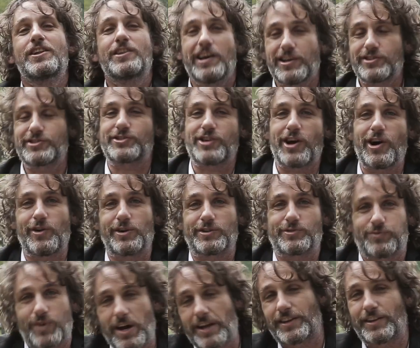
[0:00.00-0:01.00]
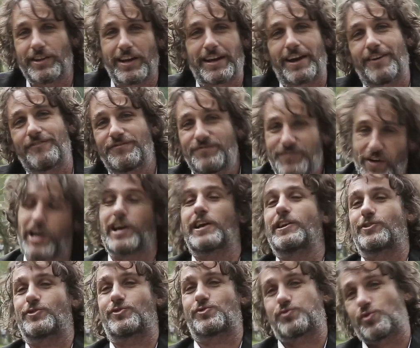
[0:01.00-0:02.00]
This show is running like a
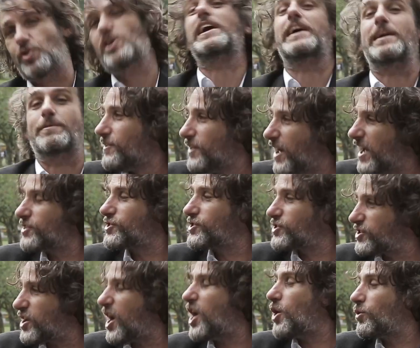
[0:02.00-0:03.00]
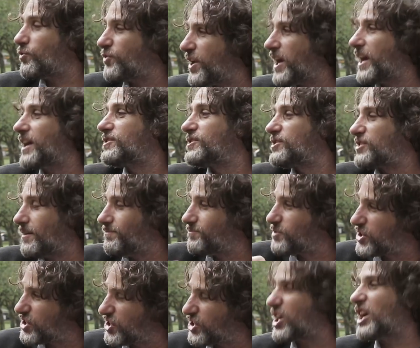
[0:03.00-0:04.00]
fucking dream. This show needs some
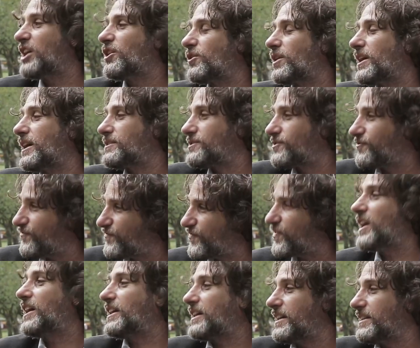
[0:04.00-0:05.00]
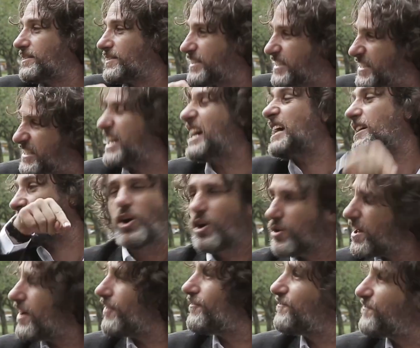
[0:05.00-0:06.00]
serious fucking guests. Who
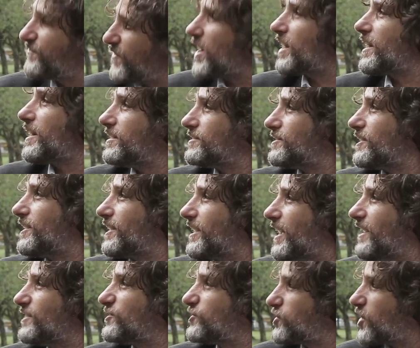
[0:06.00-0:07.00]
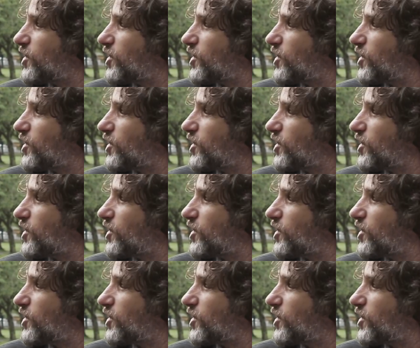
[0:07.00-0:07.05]
the fuck is it again,